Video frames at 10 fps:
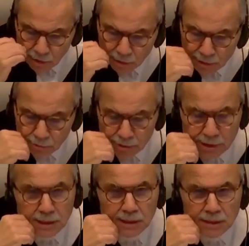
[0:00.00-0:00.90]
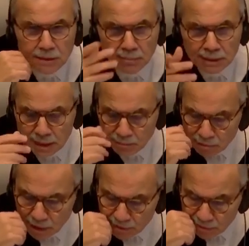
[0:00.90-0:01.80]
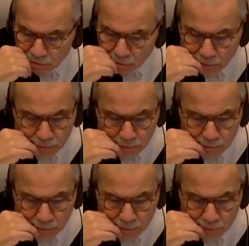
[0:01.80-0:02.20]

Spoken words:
Houniuhi. Madam, you have the floor.